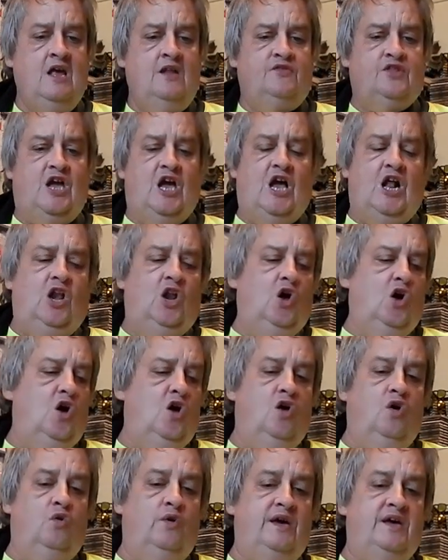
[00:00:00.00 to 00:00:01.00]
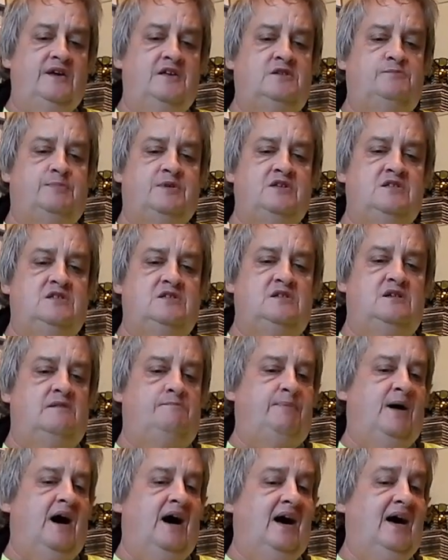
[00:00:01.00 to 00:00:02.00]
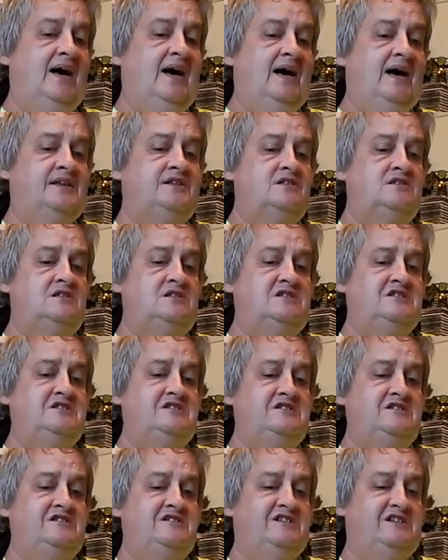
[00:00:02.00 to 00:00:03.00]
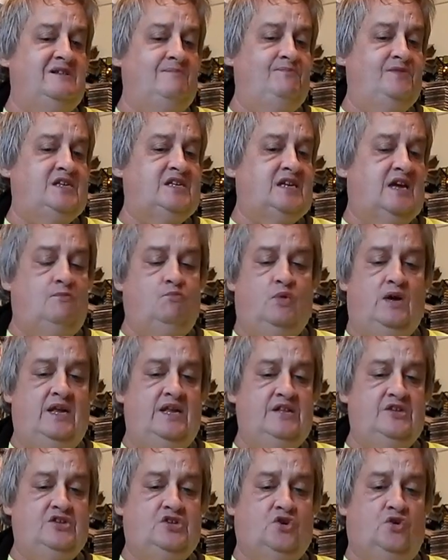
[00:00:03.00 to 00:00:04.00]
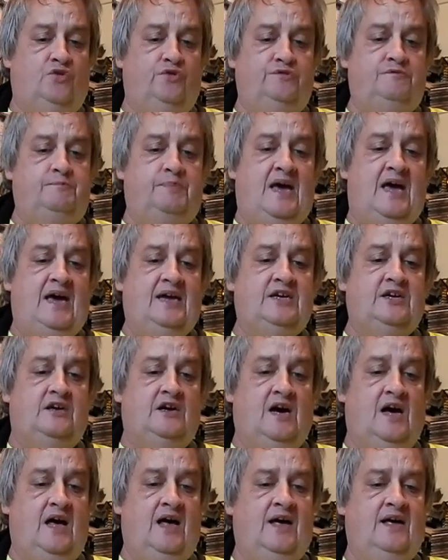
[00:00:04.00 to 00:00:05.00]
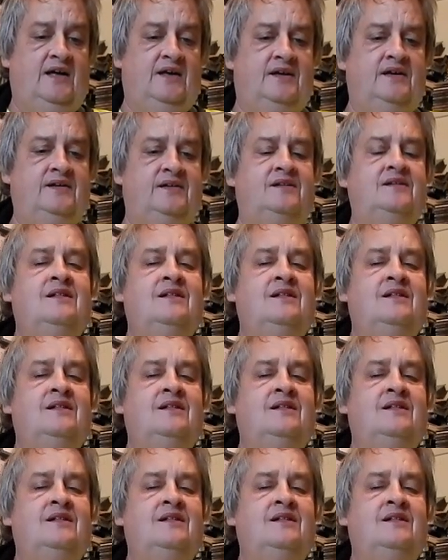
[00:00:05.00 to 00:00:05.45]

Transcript: There'll always be a party in someone's old backyard.